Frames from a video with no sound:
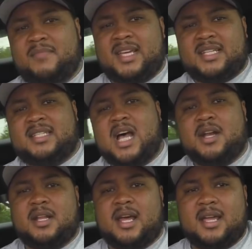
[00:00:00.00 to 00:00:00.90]
It
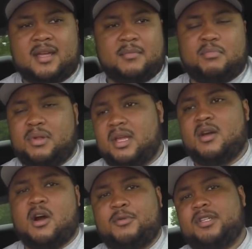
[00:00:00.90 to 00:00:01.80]
sounded like complete
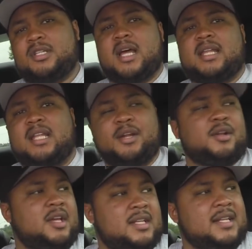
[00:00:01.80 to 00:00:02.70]
garbage. I
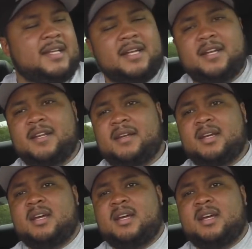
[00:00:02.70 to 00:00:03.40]
literally deleted it,